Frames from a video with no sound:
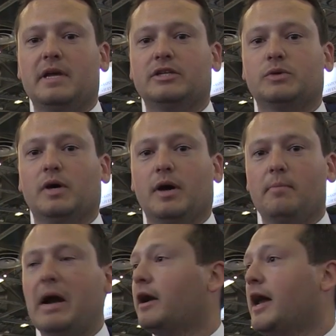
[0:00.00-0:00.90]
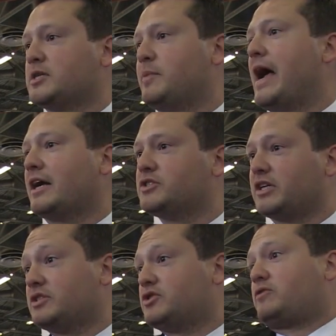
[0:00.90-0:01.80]
into a marinized package
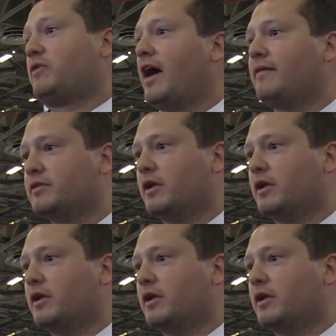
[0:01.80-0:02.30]
that can survive